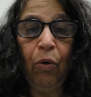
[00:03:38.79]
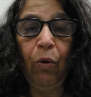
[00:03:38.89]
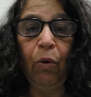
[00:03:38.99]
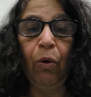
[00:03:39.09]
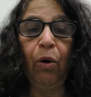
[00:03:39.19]

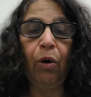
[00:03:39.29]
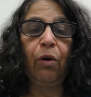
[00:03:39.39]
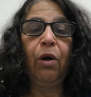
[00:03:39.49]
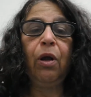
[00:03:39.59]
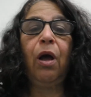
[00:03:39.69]

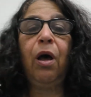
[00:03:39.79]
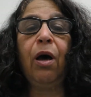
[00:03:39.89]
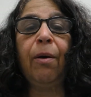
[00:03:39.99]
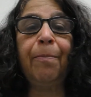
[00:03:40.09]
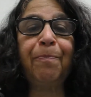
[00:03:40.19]
or
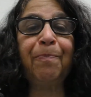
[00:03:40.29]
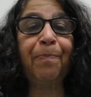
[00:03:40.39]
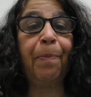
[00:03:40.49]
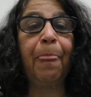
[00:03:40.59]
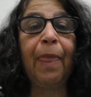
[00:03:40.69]

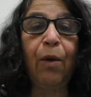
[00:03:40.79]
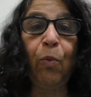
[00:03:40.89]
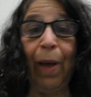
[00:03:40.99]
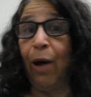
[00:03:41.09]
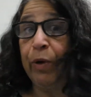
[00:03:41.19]

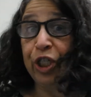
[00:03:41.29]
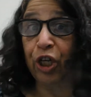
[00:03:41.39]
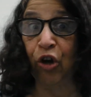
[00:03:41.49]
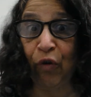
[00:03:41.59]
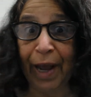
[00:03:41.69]
how we should
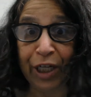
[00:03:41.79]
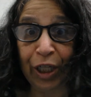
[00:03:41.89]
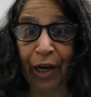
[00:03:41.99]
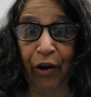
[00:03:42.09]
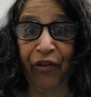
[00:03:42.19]

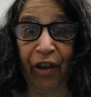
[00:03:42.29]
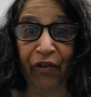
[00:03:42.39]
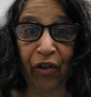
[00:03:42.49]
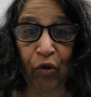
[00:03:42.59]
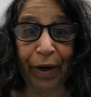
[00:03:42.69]
congratulate
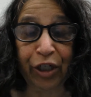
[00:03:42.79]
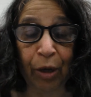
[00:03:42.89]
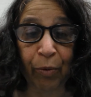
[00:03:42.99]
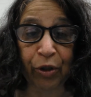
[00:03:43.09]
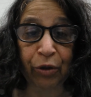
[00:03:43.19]
ourselves on the great
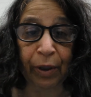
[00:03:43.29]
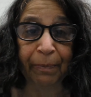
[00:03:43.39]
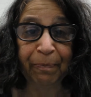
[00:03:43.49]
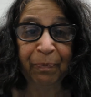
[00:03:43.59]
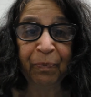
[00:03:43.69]
job we're doing.
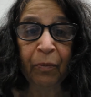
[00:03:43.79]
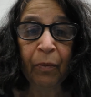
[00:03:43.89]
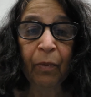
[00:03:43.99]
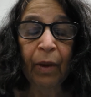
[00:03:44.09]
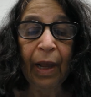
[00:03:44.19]

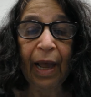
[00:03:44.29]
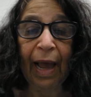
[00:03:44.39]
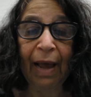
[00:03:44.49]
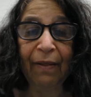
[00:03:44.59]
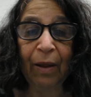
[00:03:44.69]

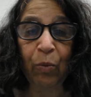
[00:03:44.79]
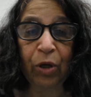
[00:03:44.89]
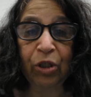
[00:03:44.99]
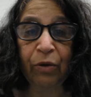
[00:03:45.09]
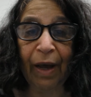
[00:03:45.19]
And then
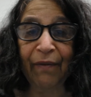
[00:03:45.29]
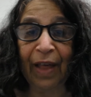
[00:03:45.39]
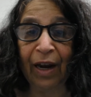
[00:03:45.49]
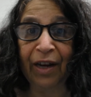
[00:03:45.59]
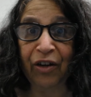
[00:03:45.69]
once you have
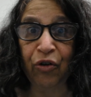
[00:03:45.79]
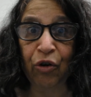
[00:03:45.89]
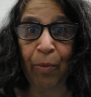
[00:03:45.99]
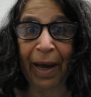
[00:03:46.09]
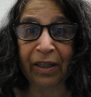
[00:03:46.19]
that idea, you
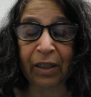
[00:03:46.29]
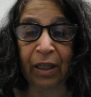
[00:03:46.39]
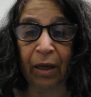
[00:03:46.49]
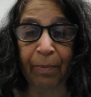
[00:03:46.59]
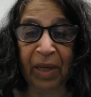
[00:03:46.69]
go back to
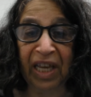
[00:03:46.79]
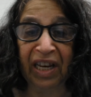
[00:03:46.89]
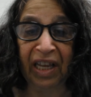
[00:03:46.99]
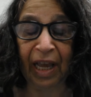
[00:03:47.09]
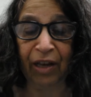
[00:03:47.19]
the
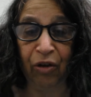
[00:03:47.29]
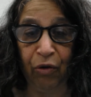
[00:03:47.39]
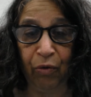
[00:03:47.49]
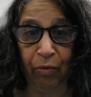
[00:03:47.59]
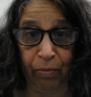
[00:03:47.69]
beginning and
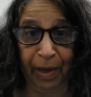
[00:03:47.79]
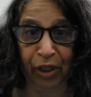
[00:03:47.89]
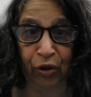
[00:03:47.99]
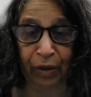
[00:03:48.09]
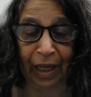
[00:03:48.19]
you make
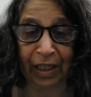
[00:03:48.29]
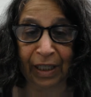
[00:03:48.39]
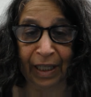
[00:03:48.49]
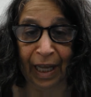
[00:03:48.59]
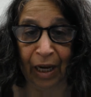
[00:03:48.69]
sure that's
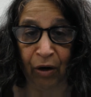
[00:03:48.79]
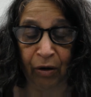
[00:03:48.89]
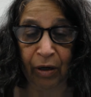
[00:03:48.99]
there.